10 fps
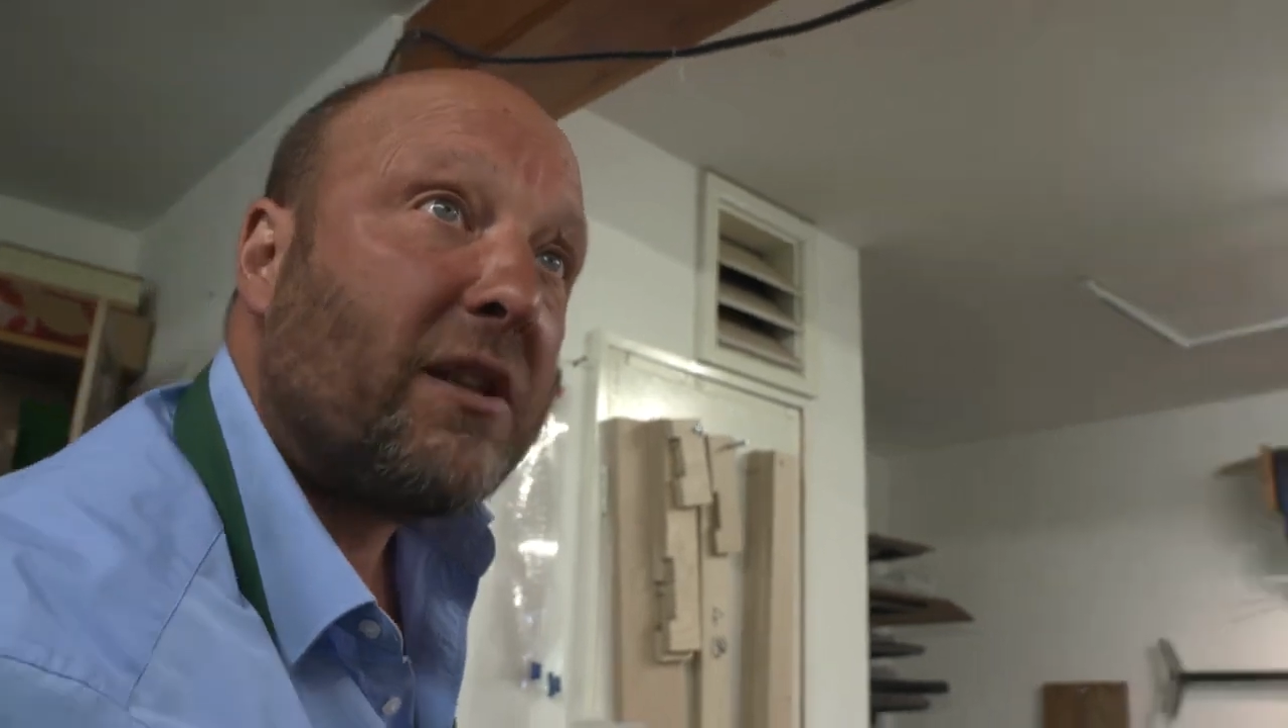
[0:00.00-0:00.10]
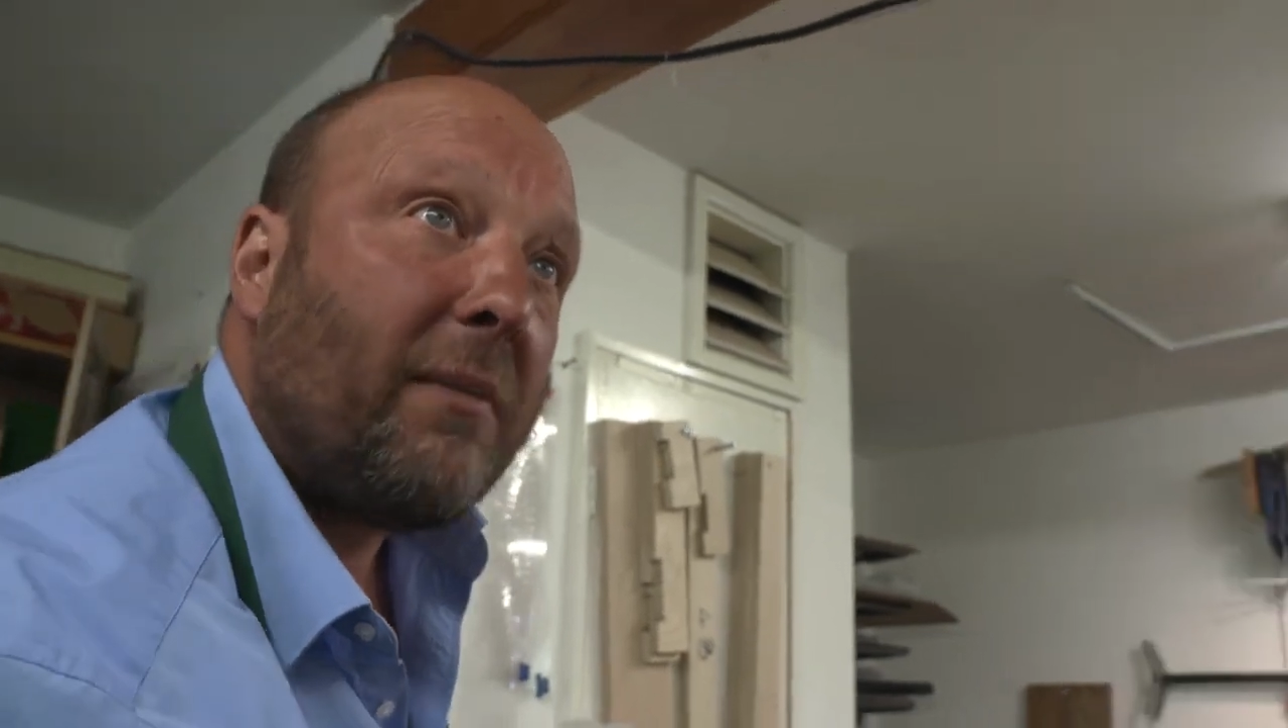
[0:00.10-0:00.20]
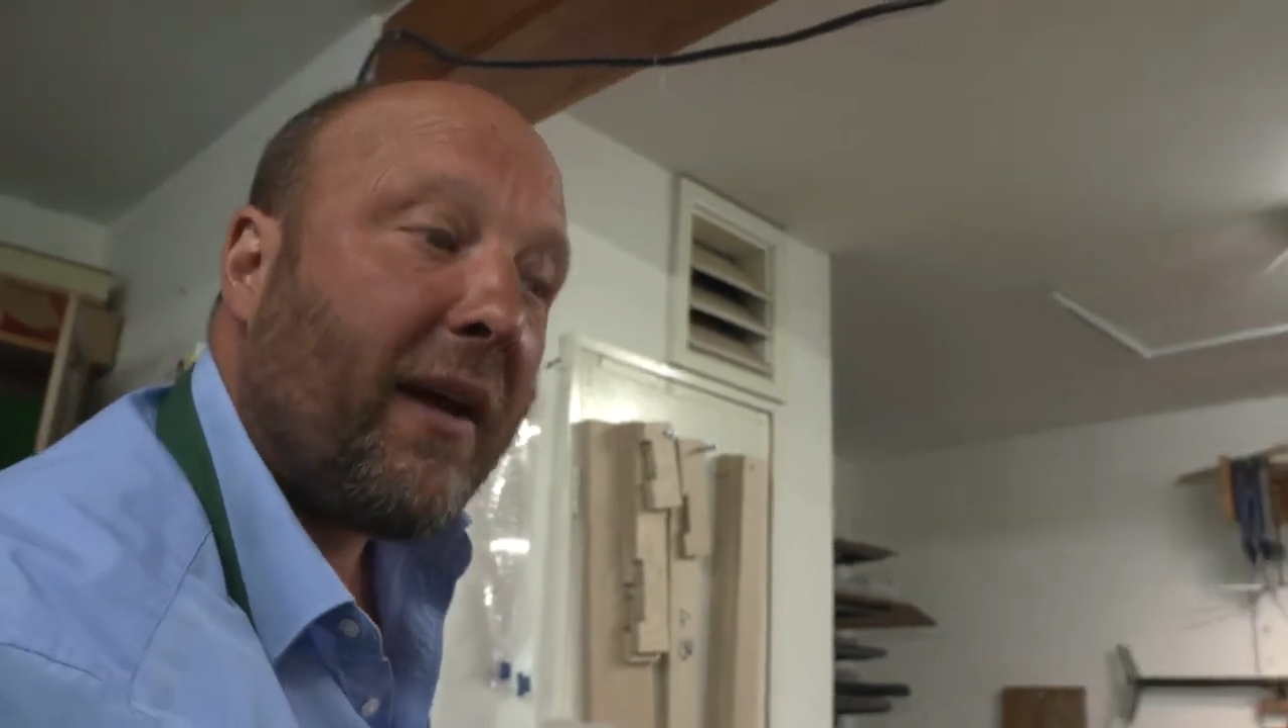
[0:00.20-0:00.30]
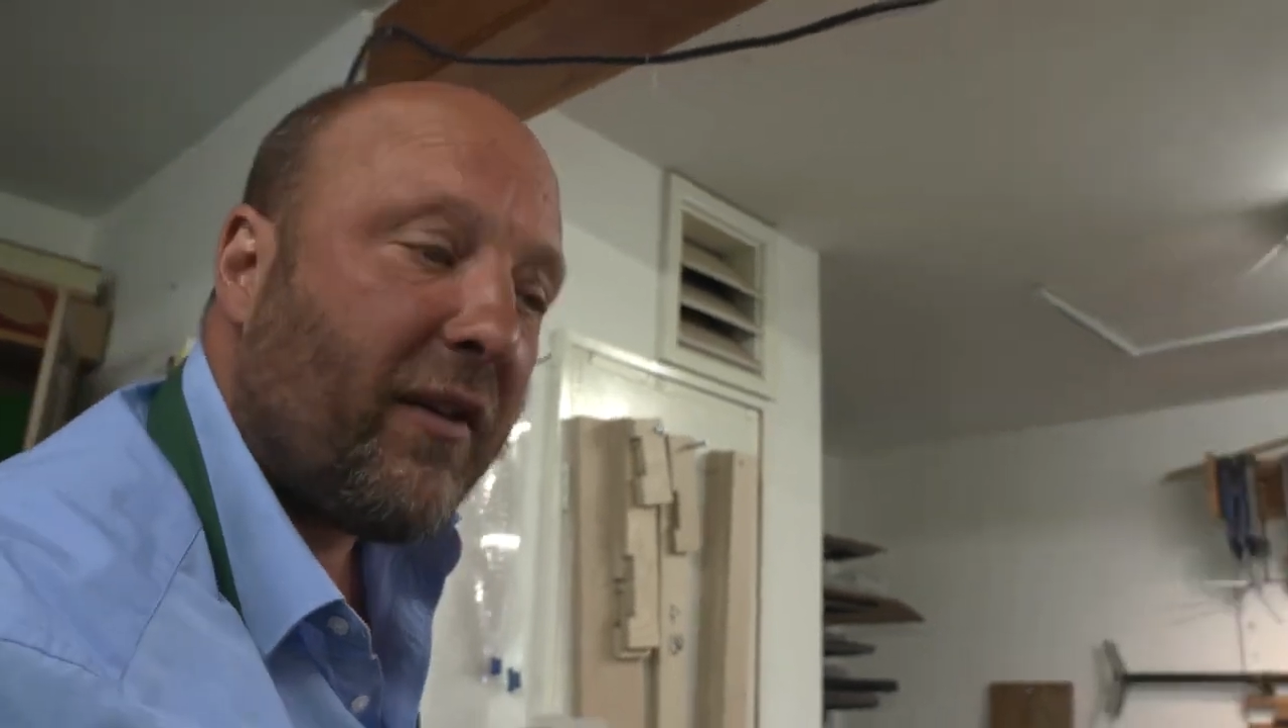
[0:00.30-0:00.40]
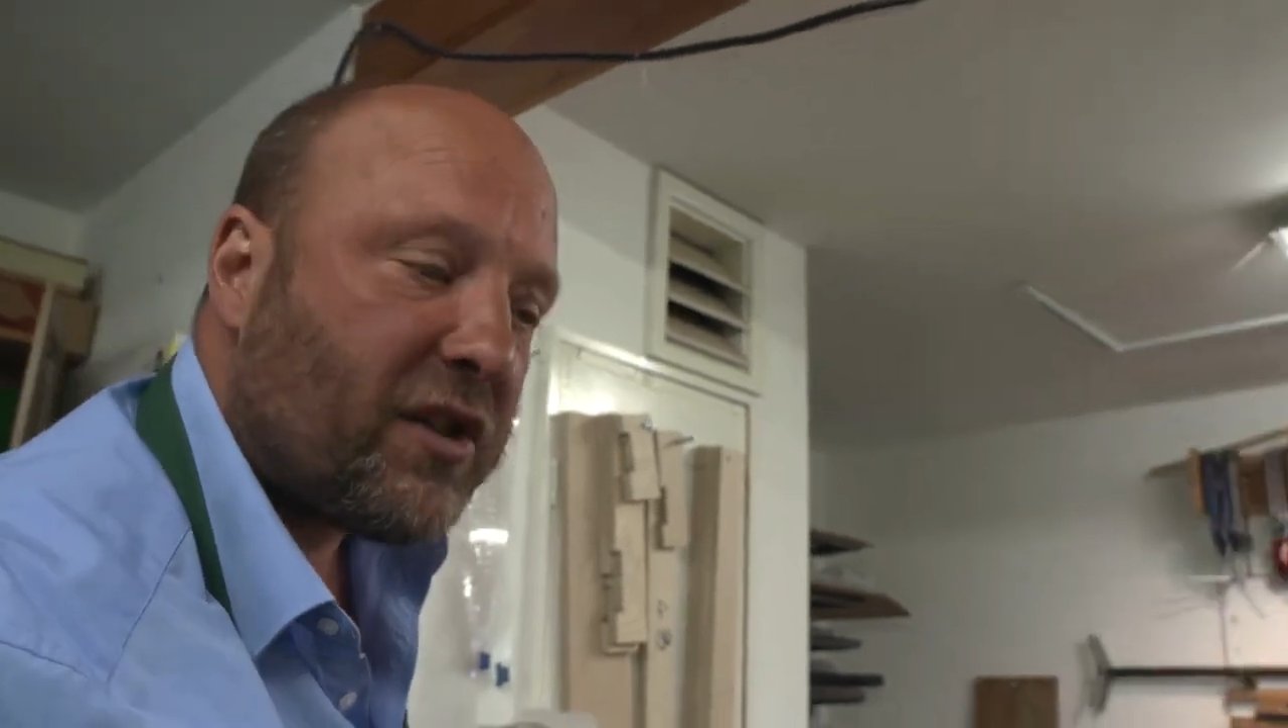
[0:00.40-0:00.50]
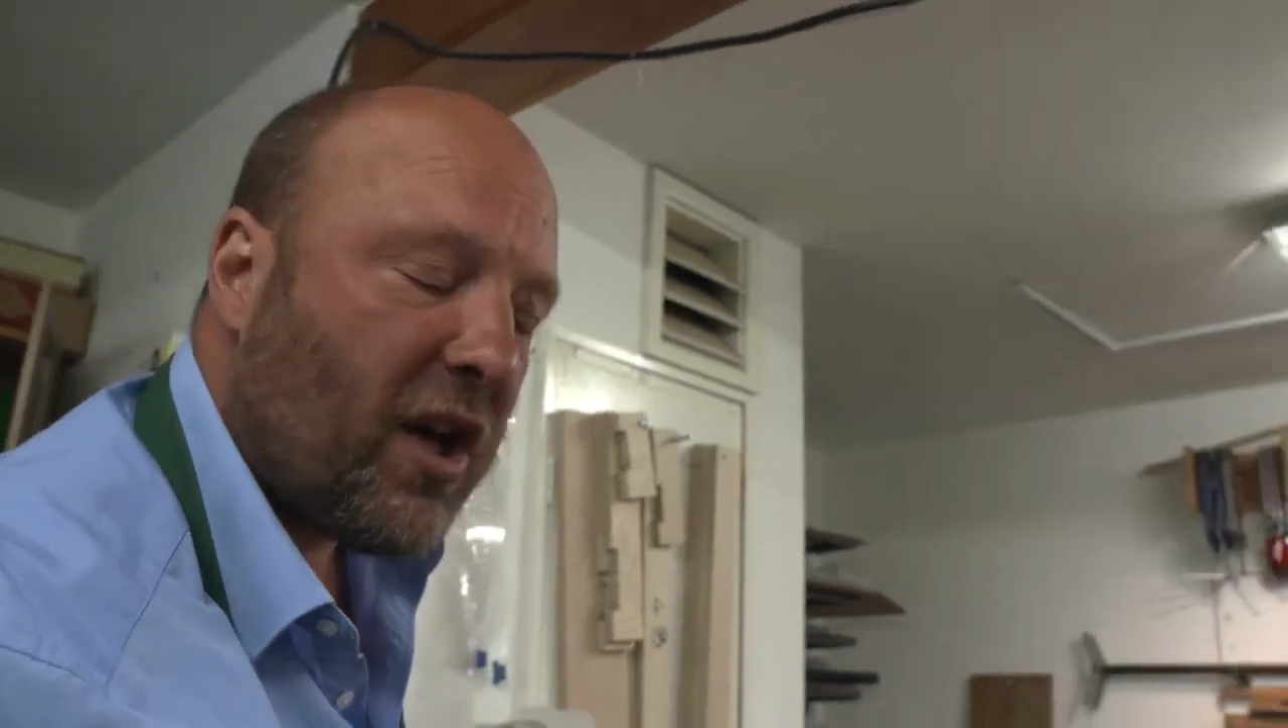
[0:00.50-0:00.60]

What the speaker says: to make the